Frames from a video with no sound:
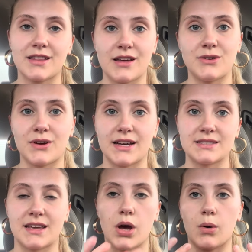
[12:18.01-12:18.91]
Thank you guys
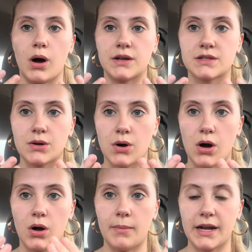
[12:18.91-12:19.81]
again. Oh, also
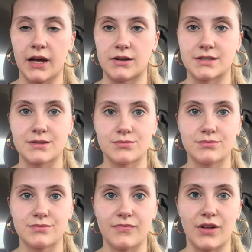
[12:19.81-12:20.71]
all my nails
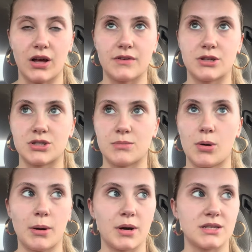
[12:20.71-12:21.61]
fell off in the gym, all
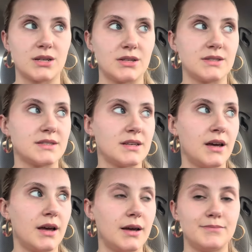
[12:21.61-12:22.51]
my press-ons.
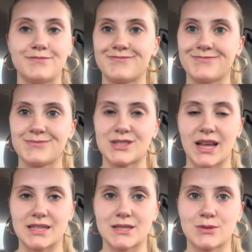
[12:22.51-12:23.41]
Um, so
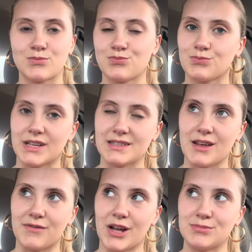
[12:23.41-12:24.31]
that's, that's a
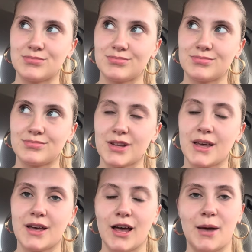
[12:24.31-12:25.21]
lot of fun.
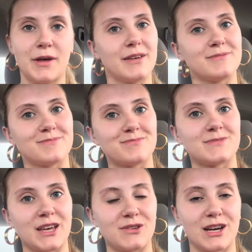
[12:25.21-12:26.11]
Uh, but
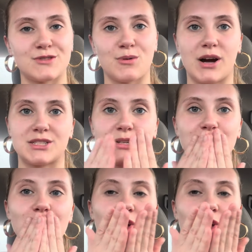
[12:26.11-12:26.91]
thank you guys for watching.